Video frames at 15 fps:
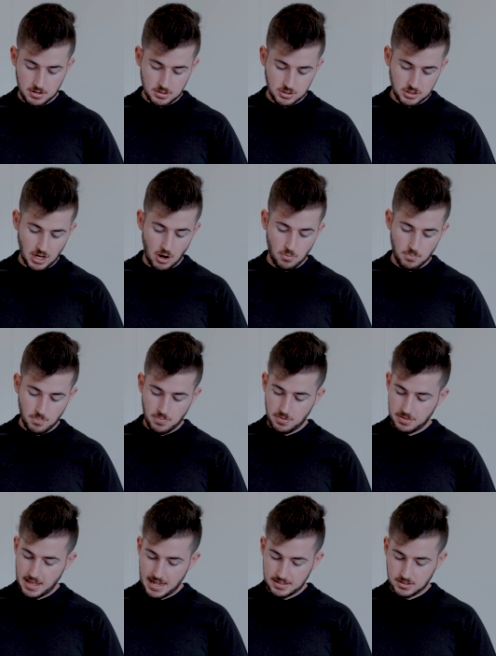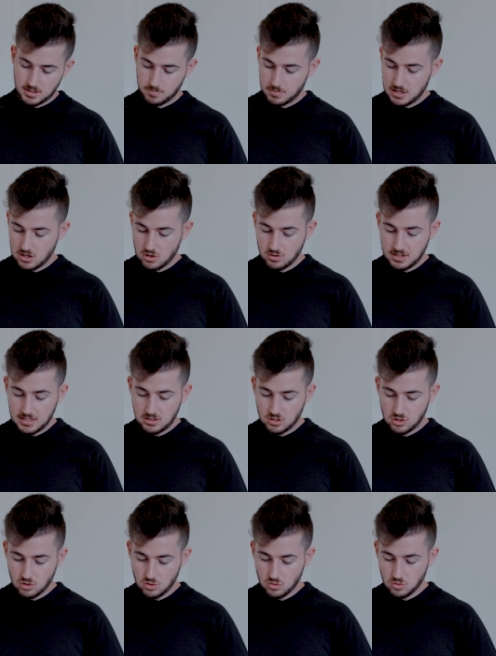So that's something you need
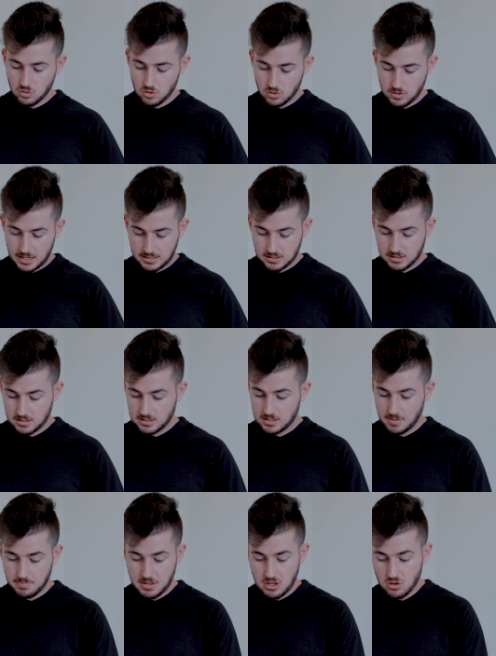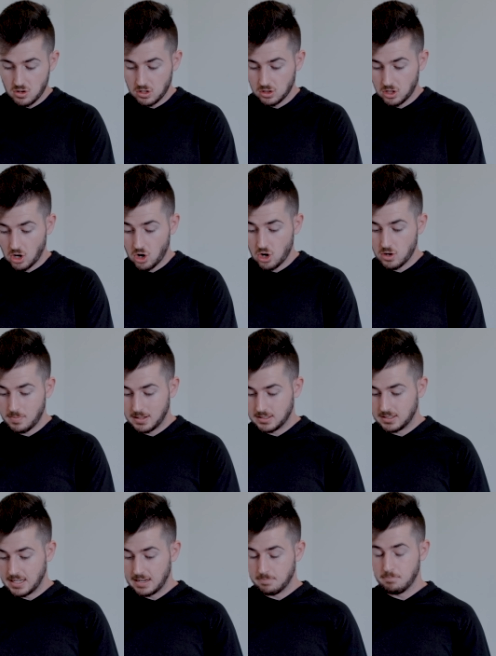to, that's something you can learn about
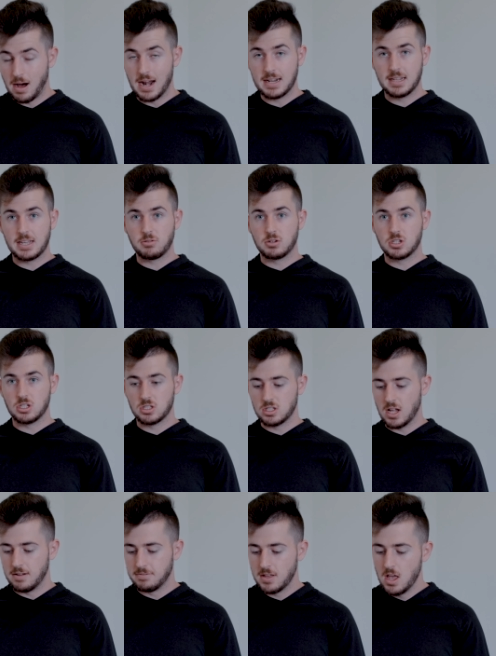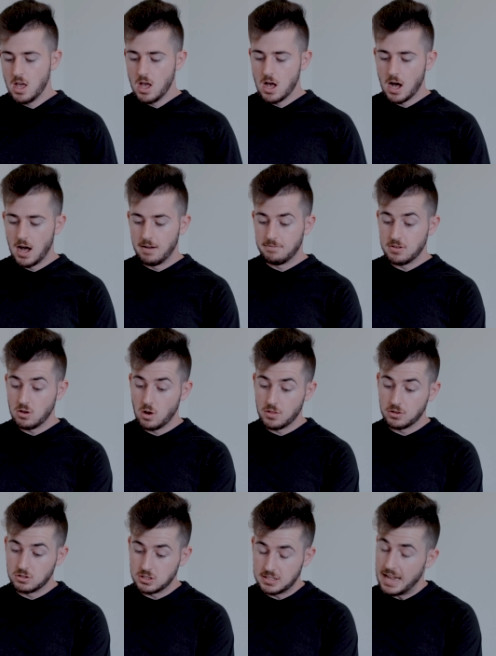snake body language and stuff. Uh, if you
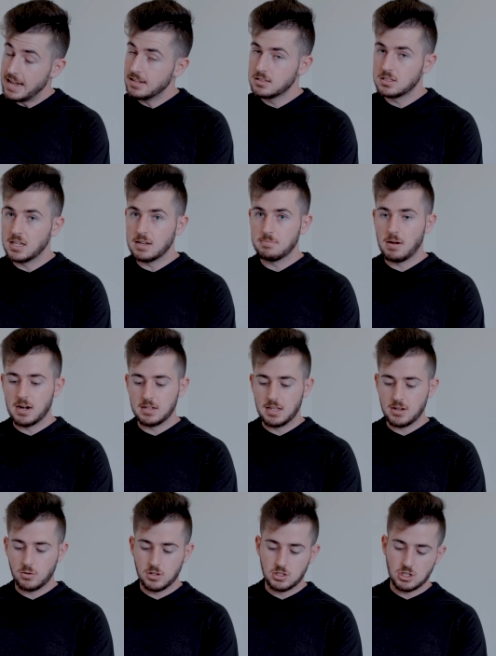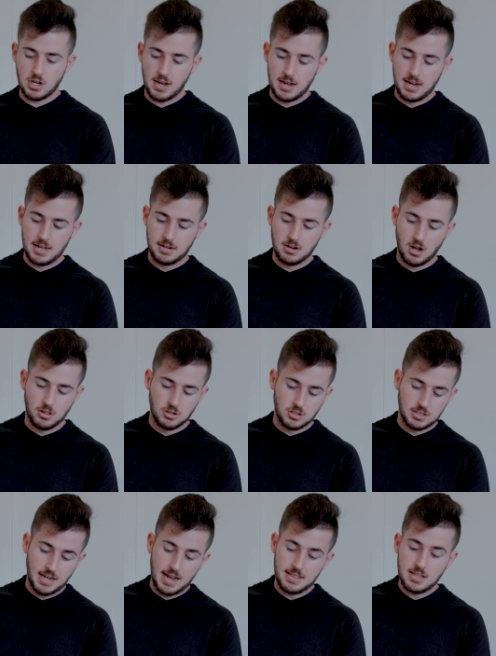understand snake body language and
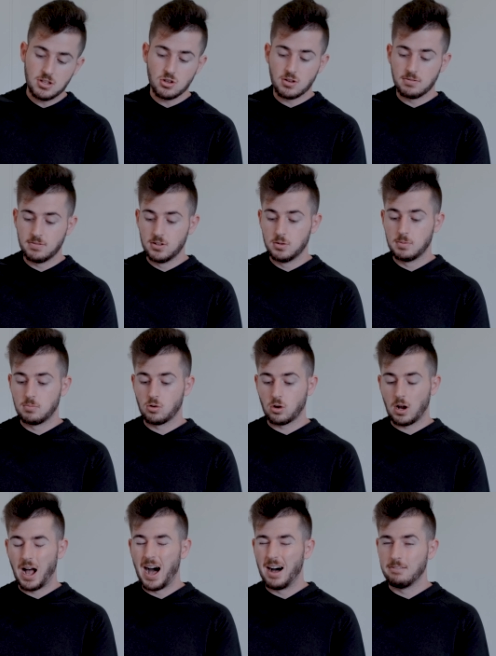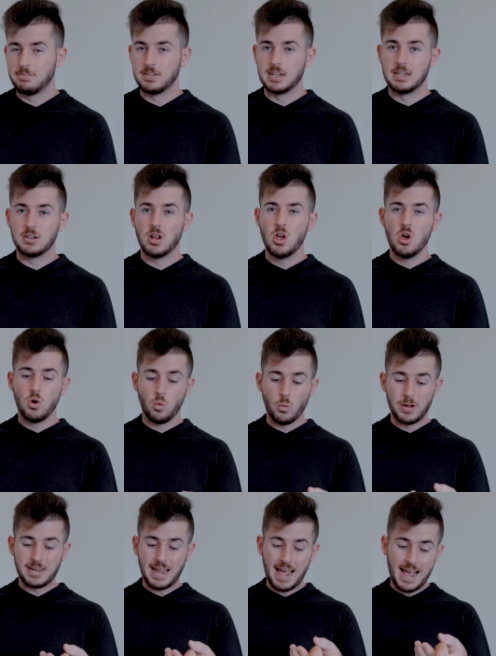understand it, you can feel more confident
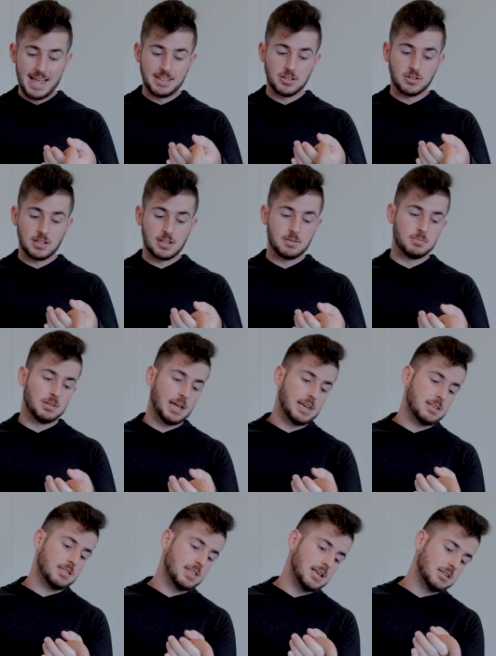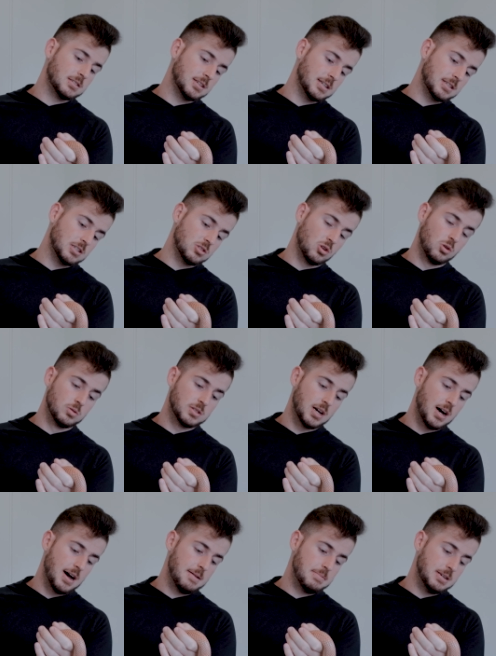when handling him like this. Like this whole
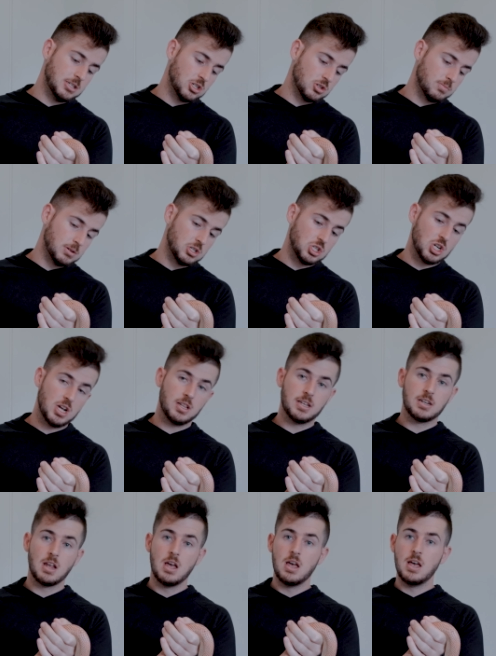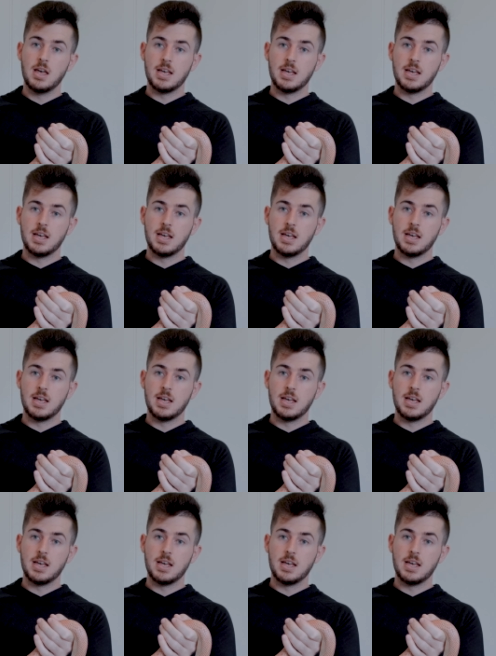time, he's just been chilling.